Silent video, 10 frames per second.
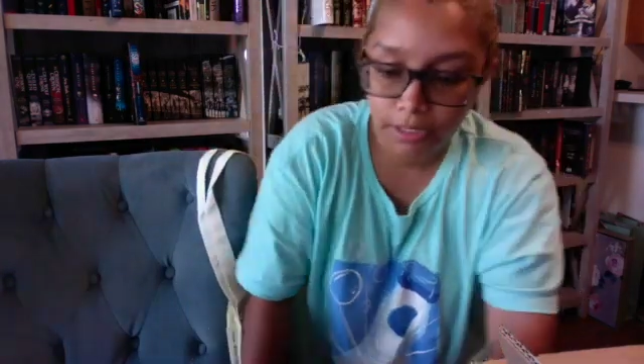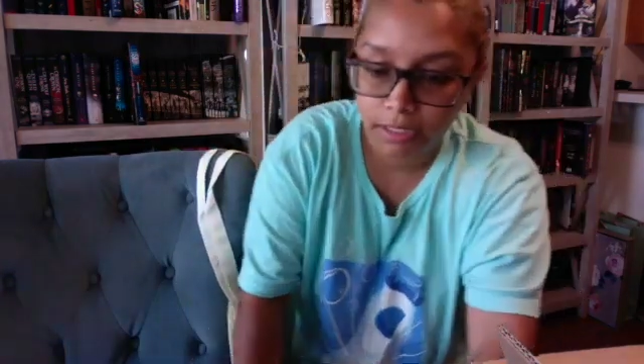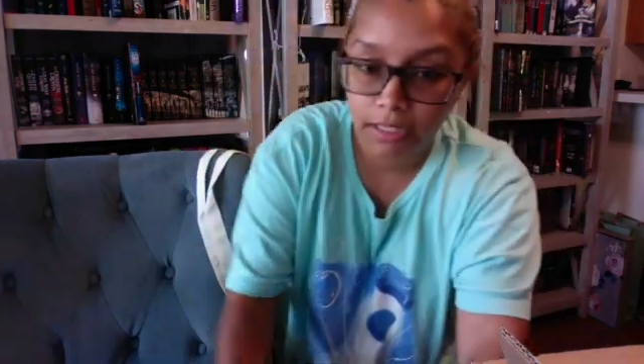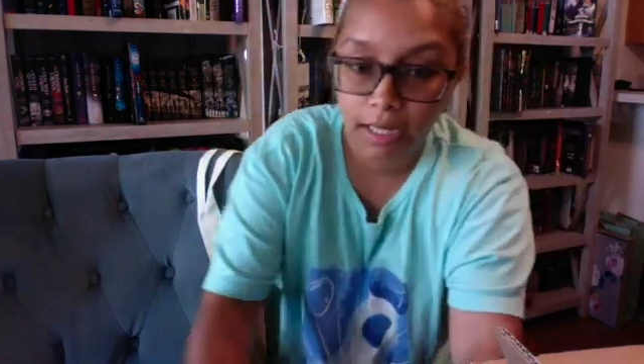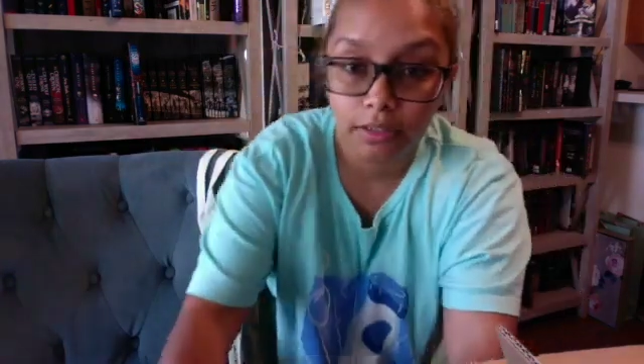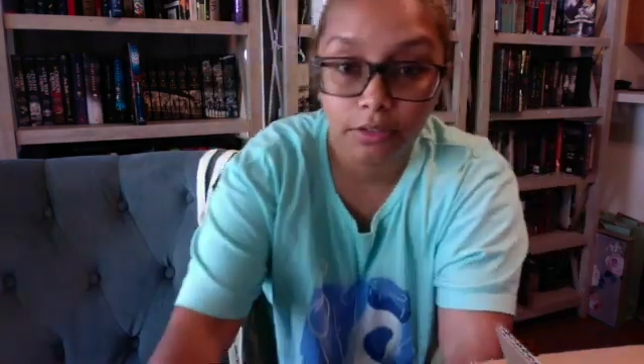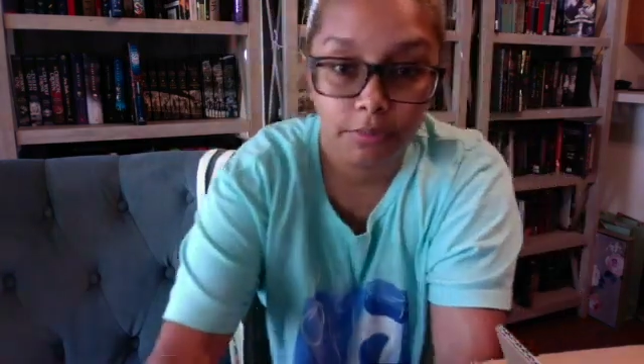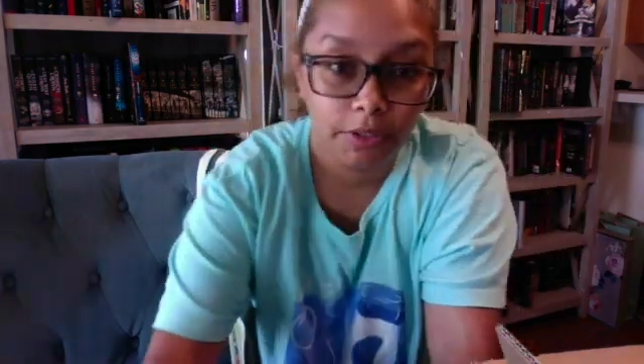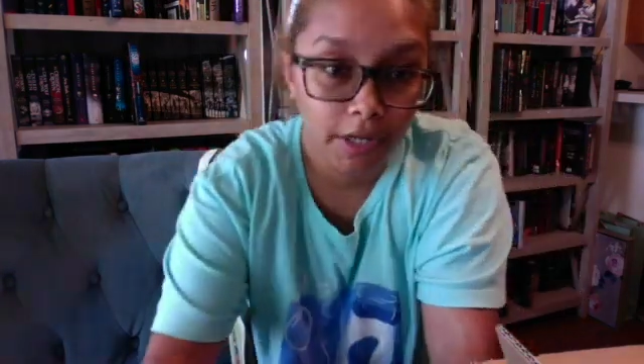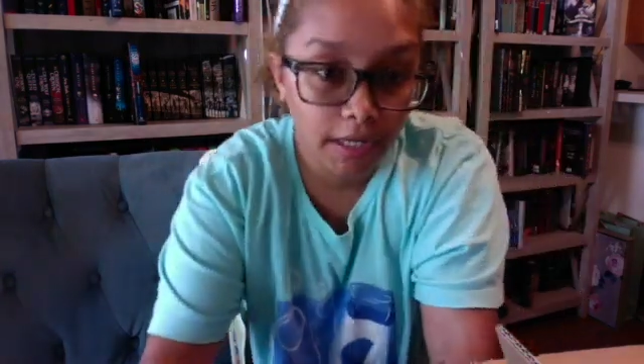in that,
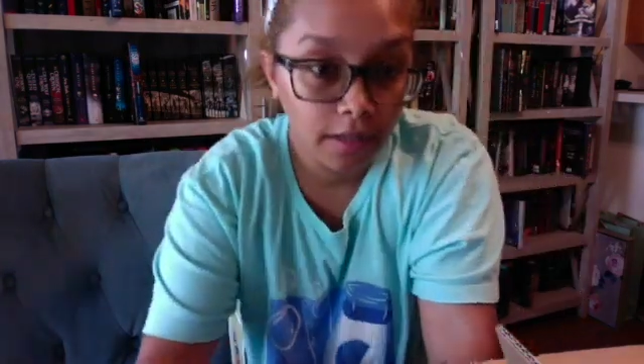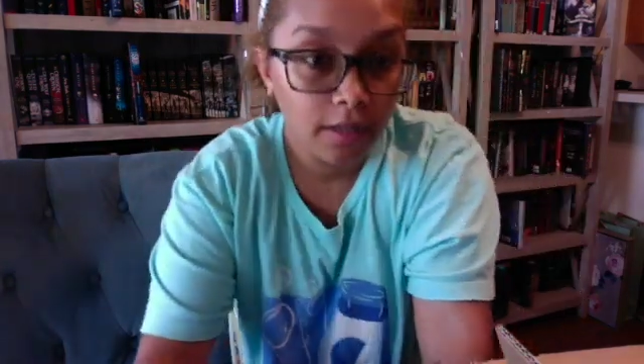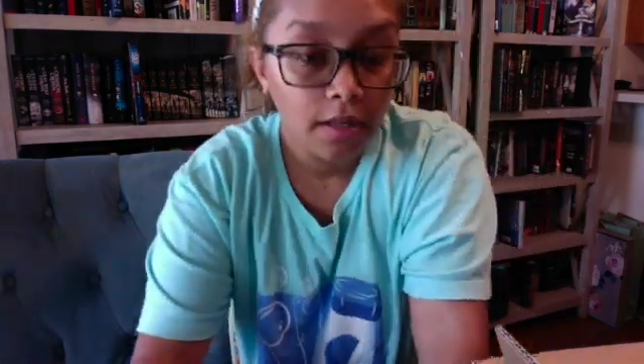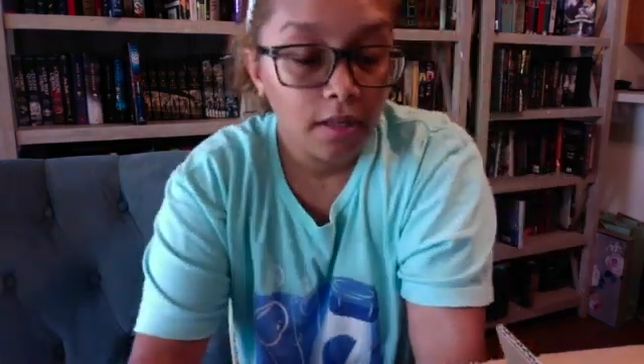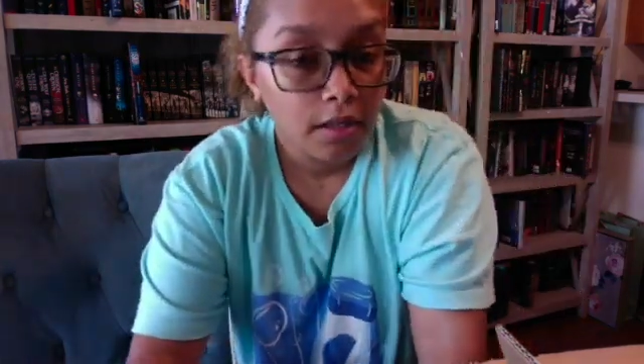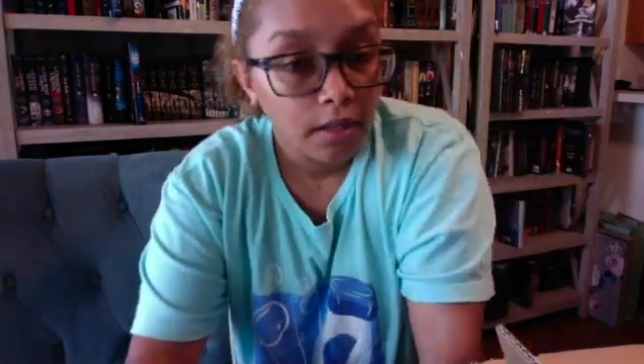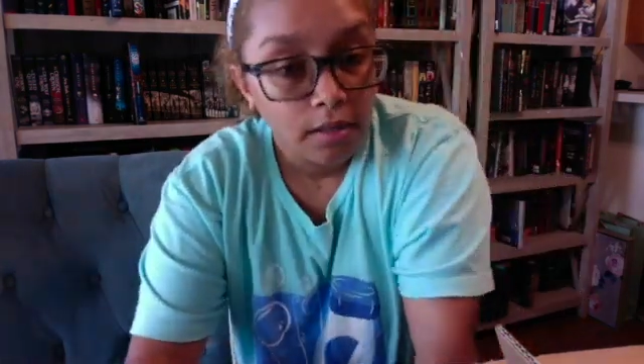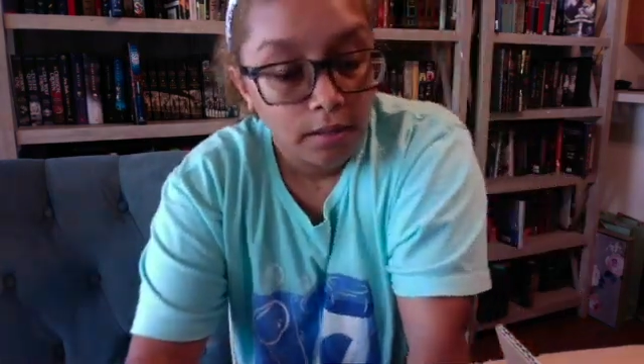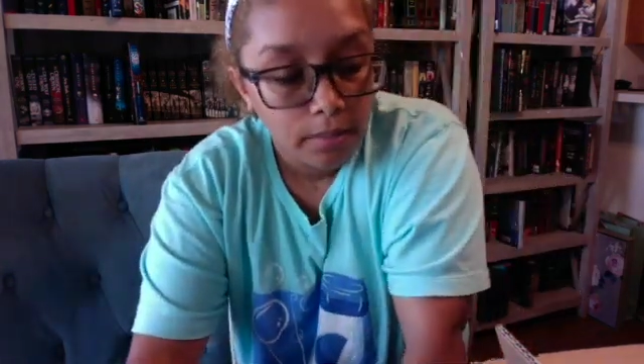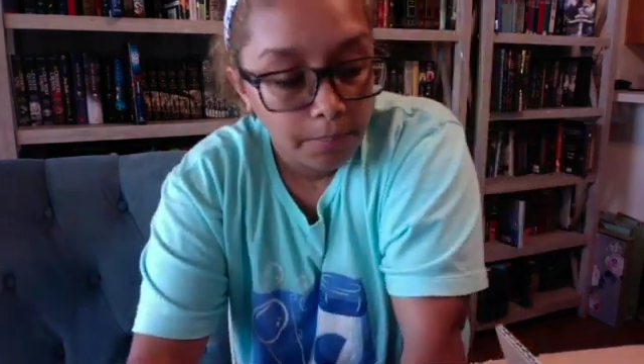Illumicrate.
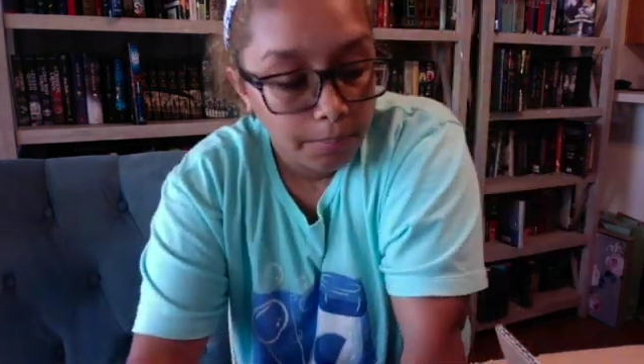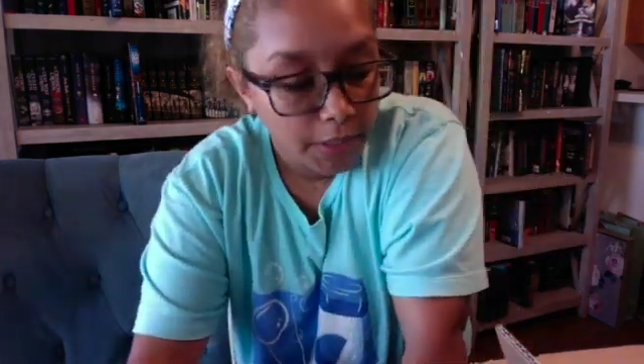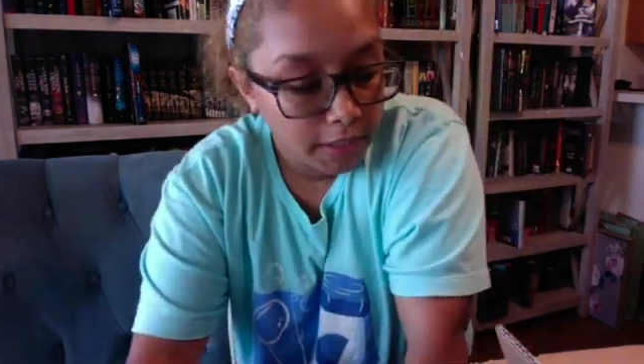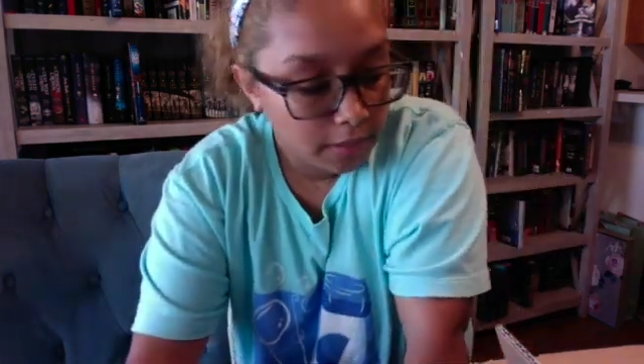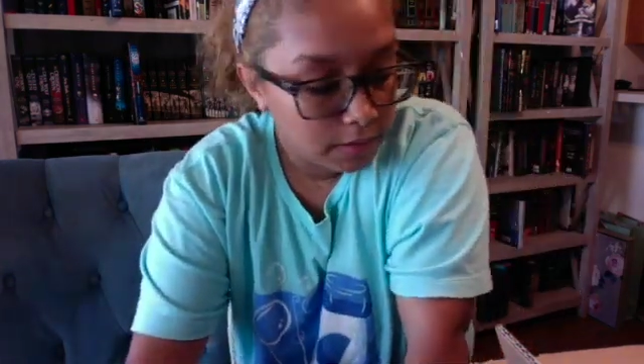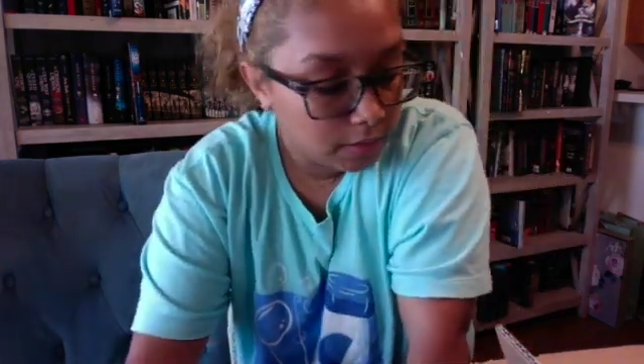But,